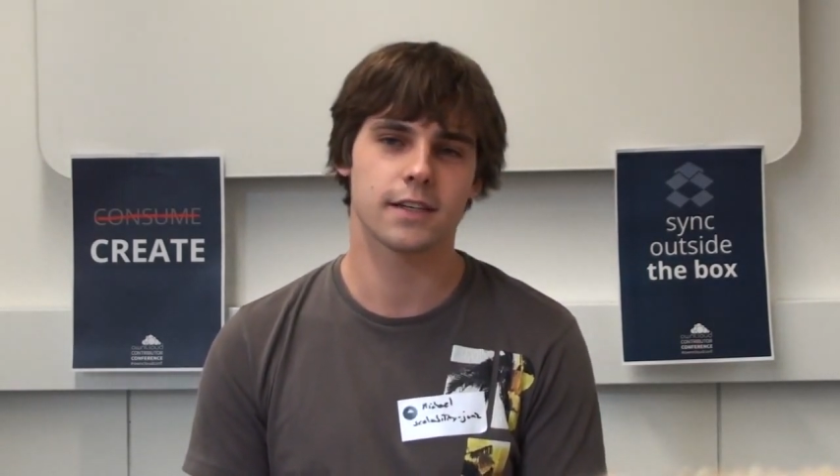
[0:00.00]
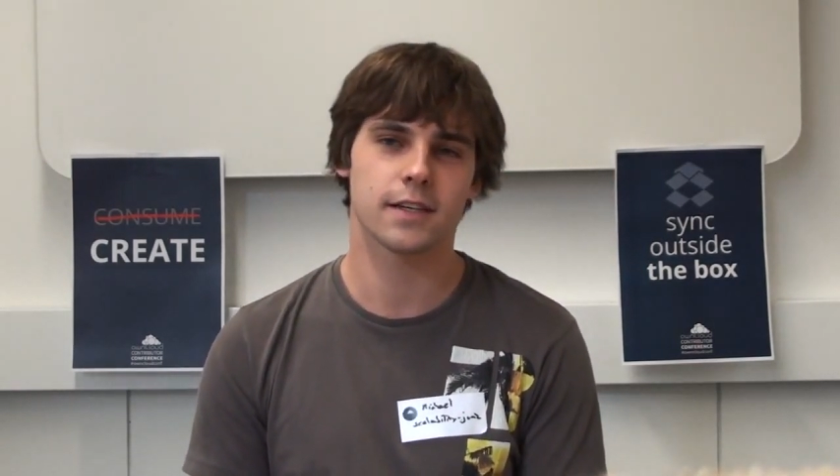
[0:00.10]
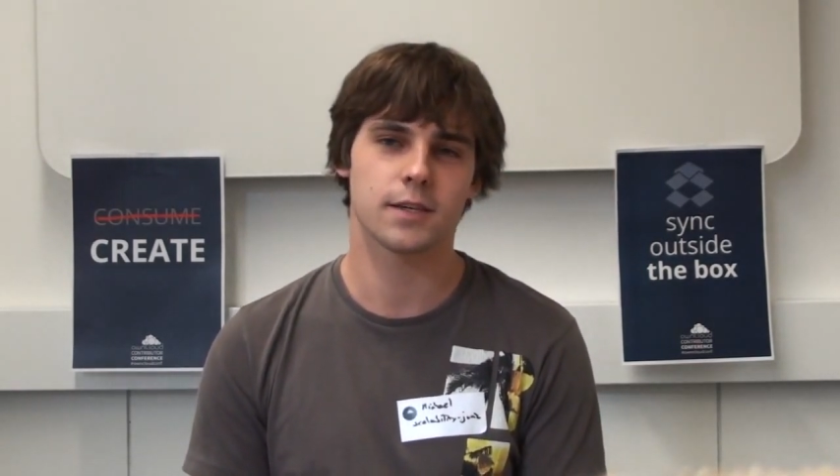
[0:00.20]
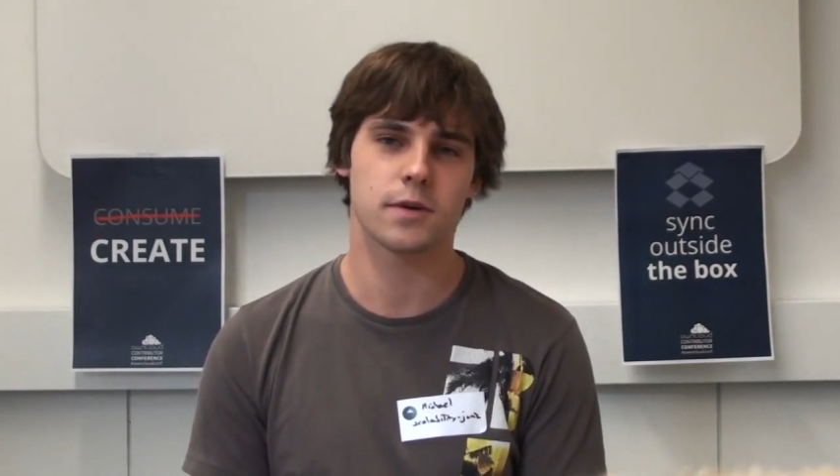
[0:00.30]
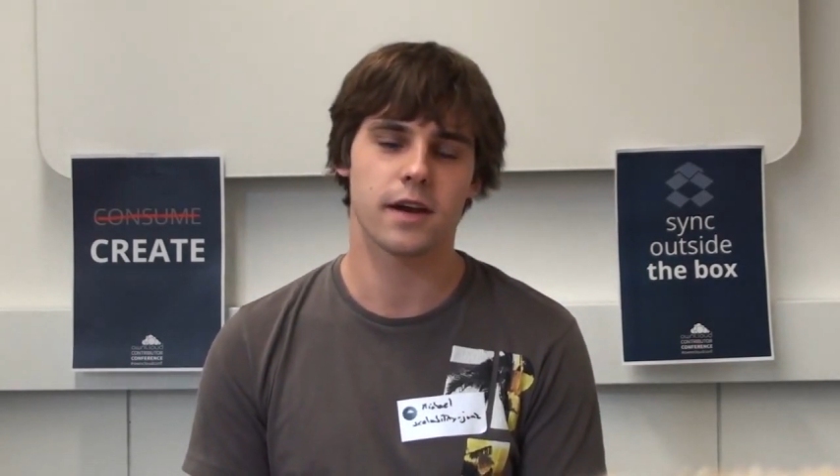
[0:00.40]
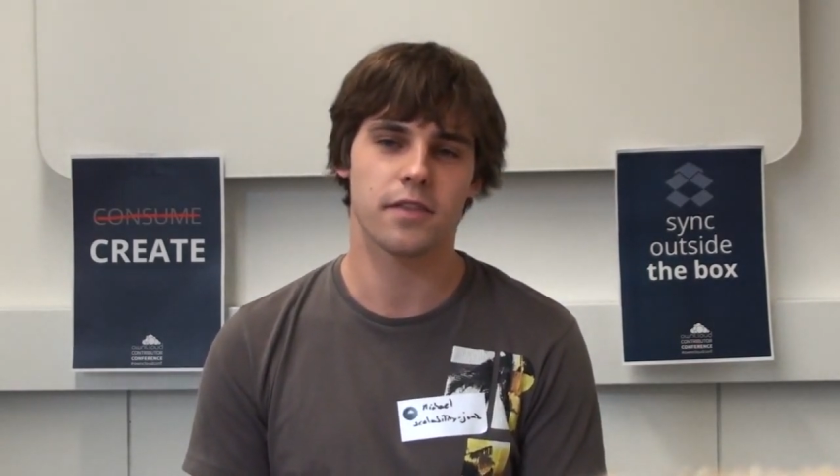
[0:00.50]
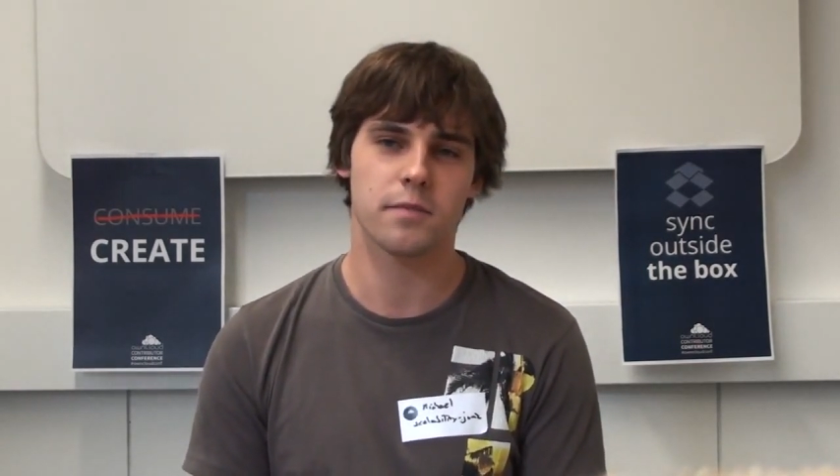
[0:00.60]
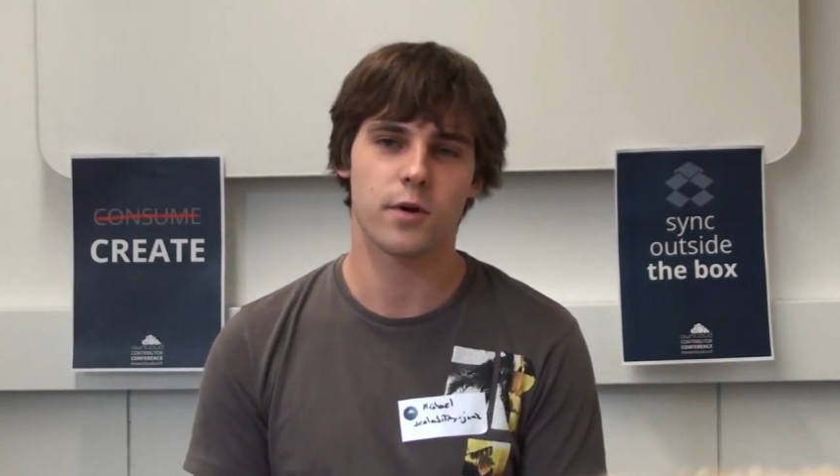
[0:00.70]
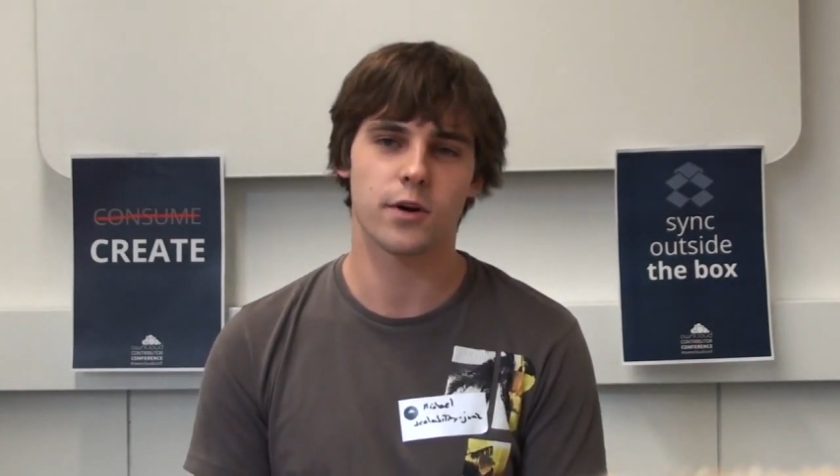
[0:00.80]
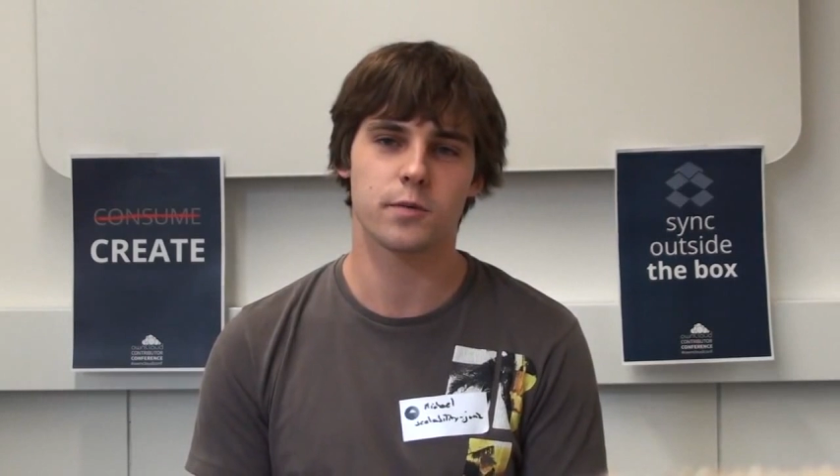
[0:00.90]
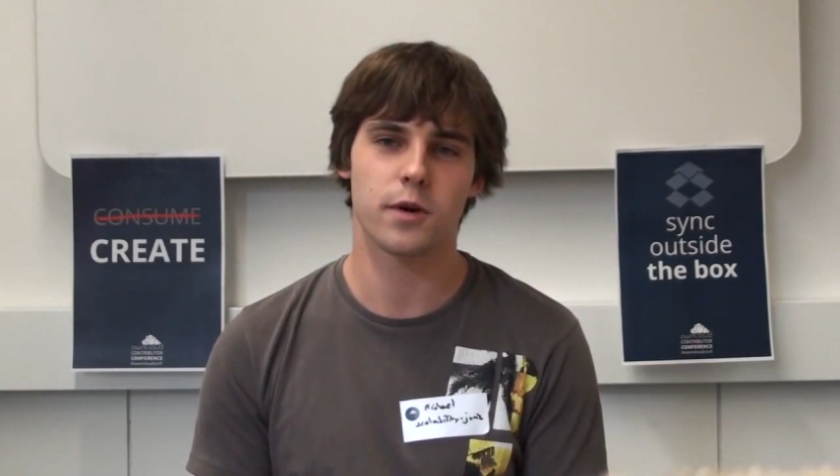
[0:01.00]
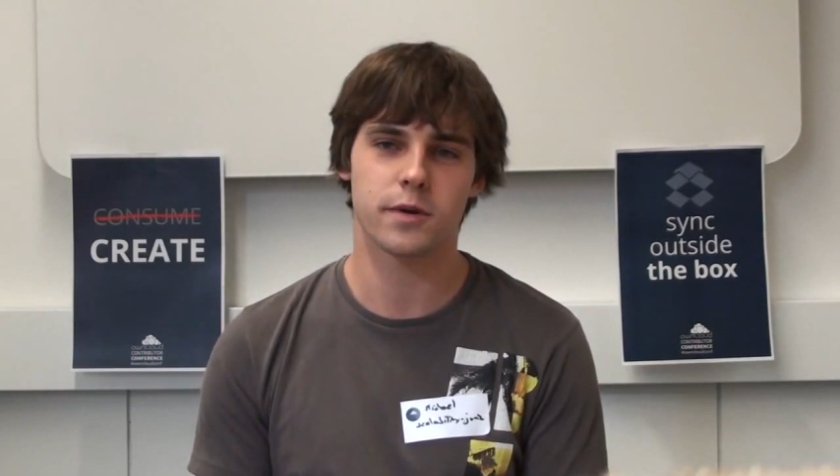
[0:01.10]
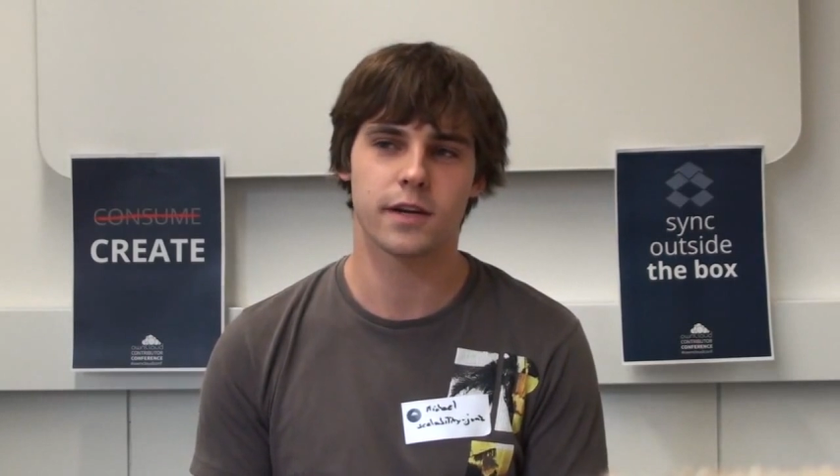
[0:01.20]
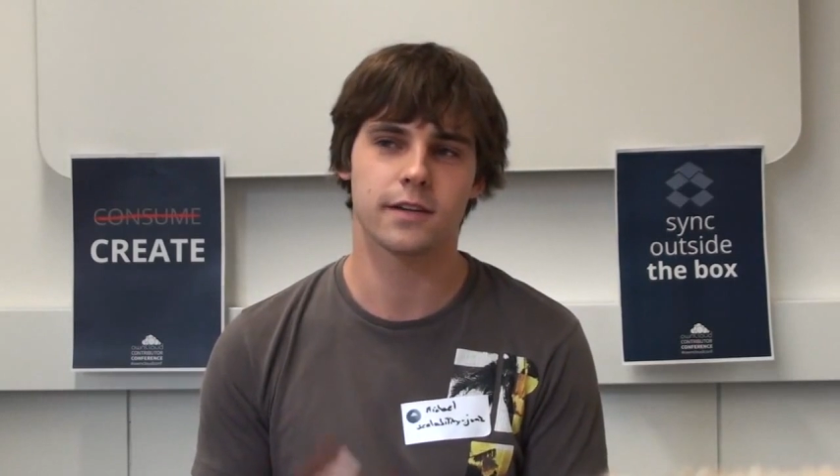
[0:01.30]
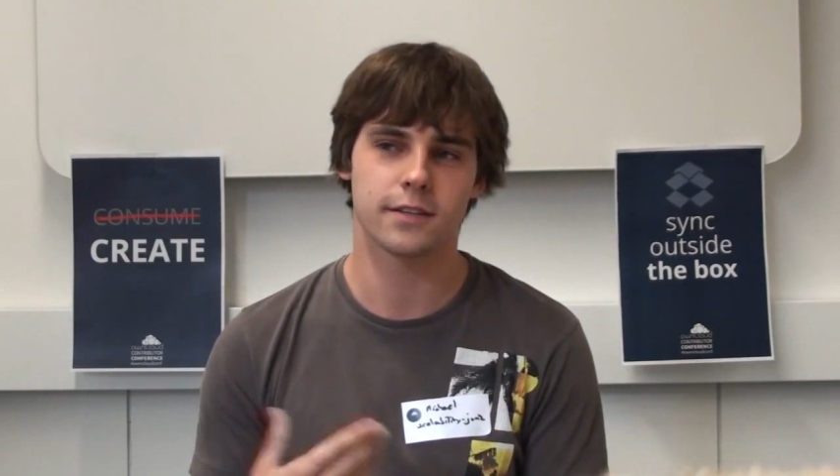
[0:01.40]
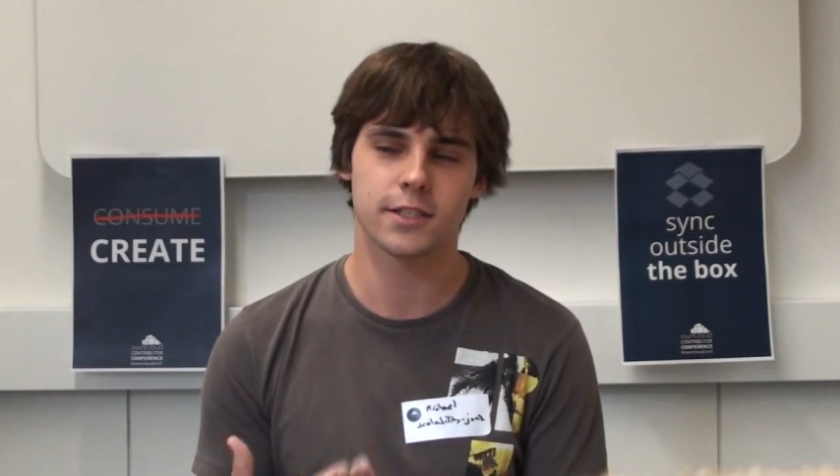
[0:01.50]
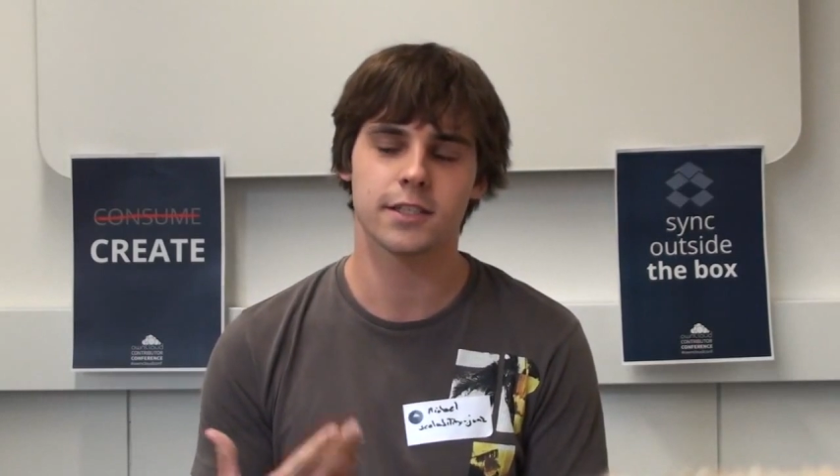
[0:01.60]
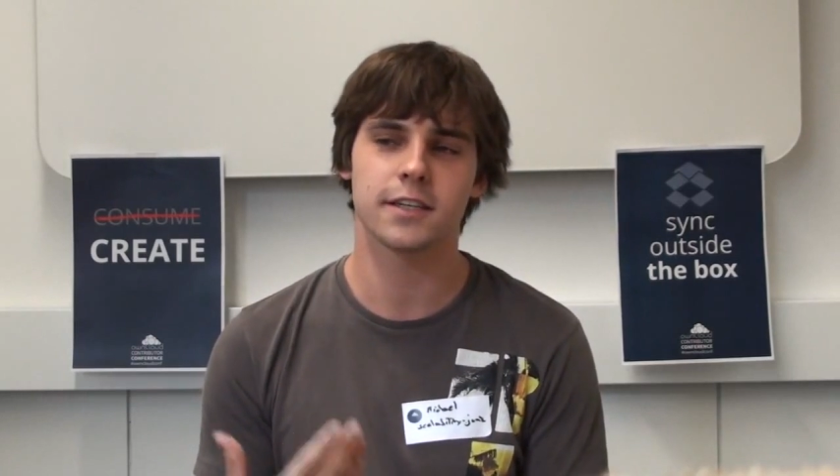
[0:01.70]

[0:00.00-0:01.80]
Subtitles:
we're at the point where we can